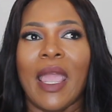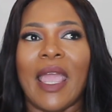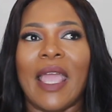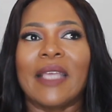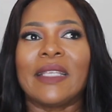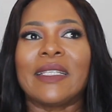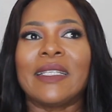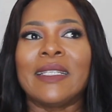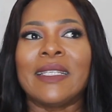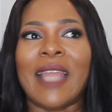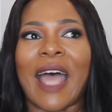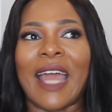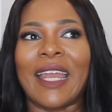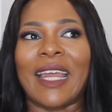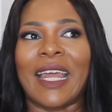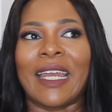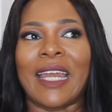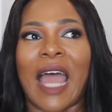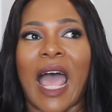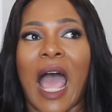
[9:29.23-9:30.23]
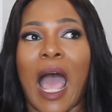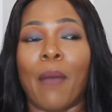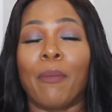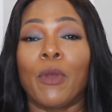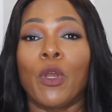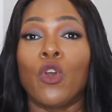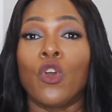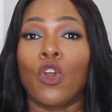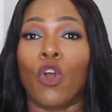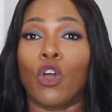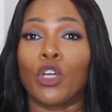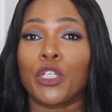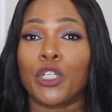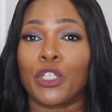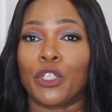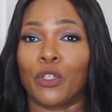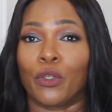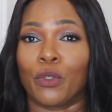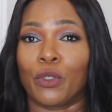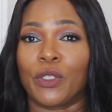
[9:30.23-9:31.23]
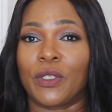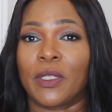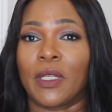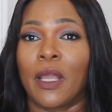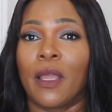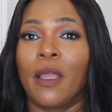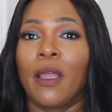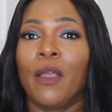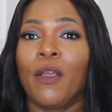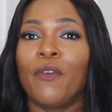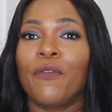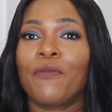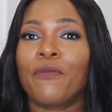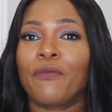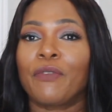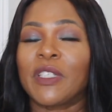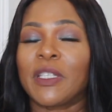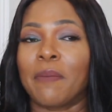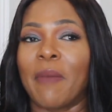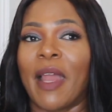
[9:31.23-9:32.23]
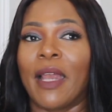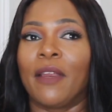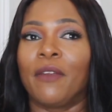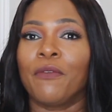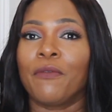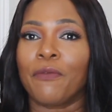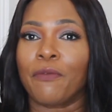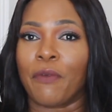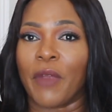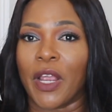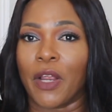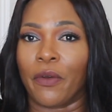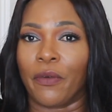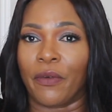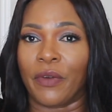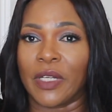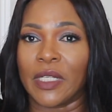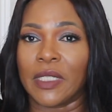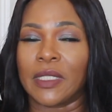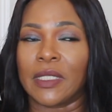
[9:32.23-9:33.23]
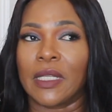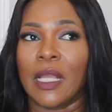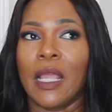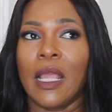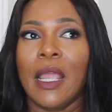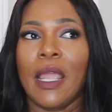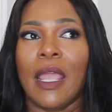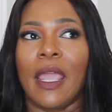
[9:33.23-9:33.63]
It's not an obnoxious smelling fragrance.